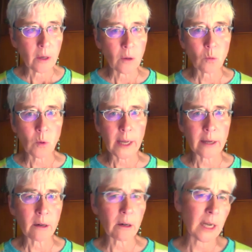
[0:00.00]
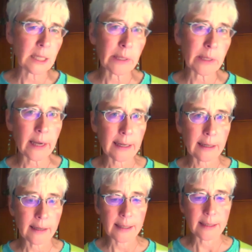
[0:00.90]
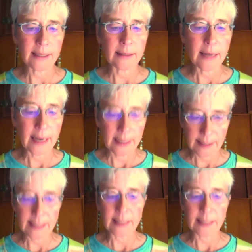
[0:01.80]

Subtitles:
when her husband died in 1918,